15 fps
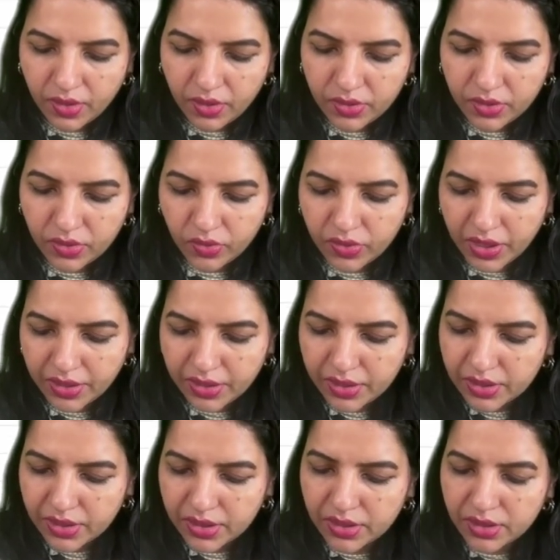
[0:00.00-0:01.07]
So that
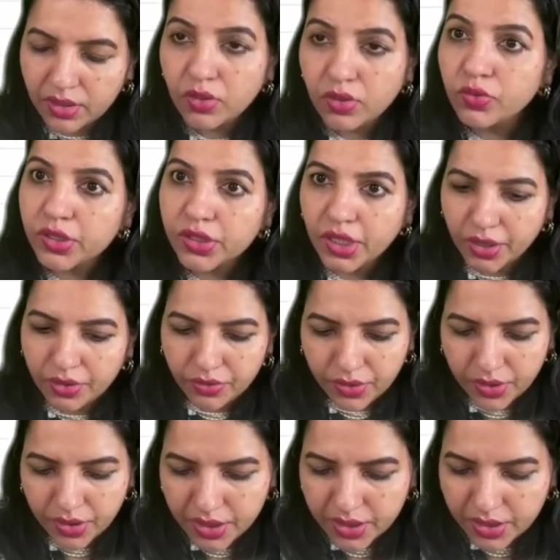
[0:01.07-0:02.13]
is
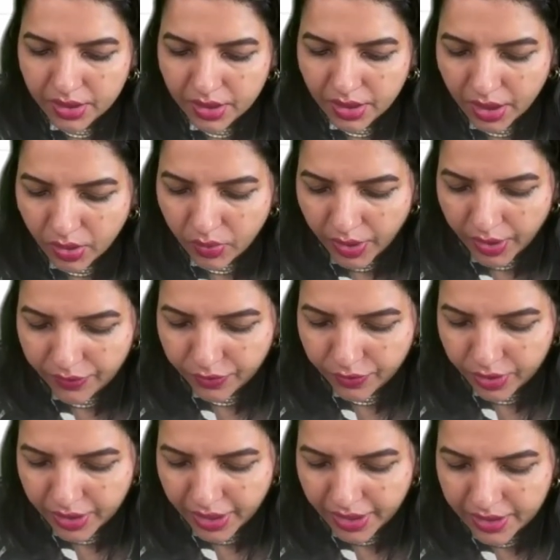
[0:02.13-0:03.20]
glutathione is required
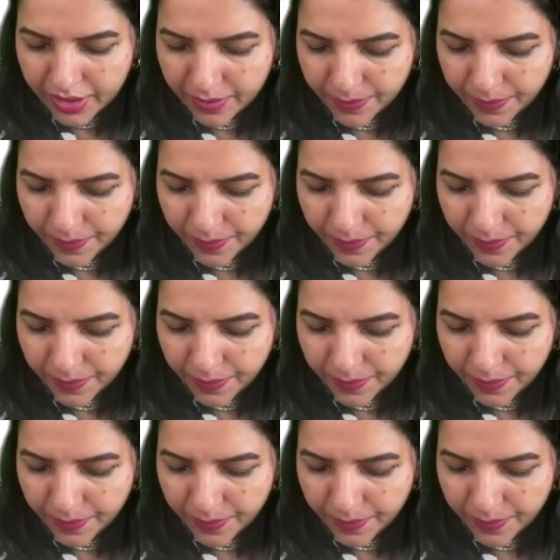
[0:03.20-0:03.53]
for that.